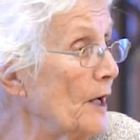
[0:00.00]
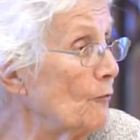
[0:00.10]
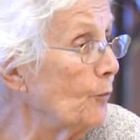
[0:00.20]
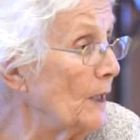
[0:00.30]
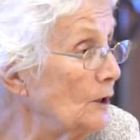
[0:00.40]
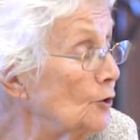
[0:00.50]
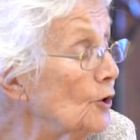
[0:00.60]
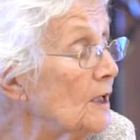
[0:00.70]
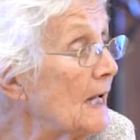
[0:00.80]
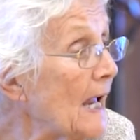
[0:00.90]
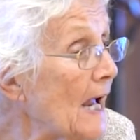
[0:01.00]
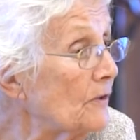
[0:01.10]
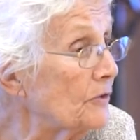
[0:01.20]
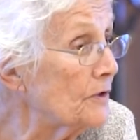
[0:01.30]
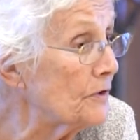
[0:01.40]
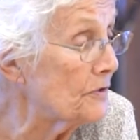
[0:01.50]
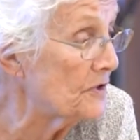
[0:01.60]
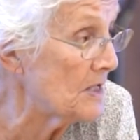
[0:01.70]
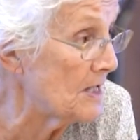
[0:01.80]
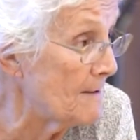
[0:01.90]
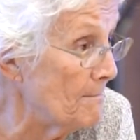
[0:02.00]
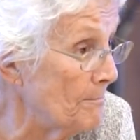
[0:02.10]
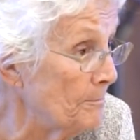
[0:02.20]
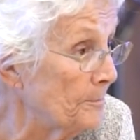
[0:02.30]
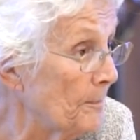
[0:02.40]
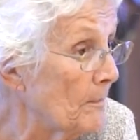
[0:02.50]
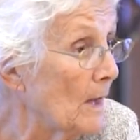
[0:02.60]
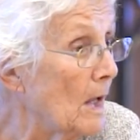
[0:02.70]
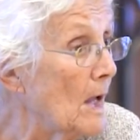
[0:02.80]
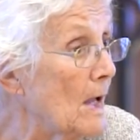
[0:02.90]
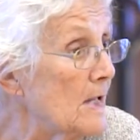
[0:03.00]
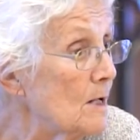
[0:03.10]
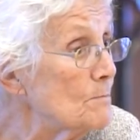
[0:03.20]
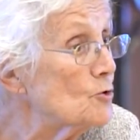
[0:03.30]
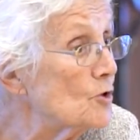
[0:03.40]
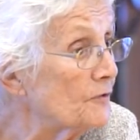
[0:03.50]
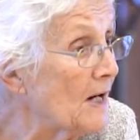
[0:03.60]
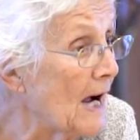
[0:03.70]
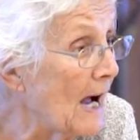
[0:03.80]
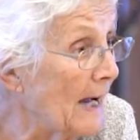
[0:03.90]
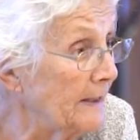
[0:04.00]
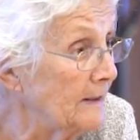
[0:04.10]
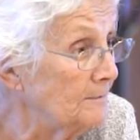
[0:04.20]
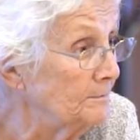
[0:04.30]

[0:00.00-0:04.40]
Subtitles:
if we look at the theme, image of God,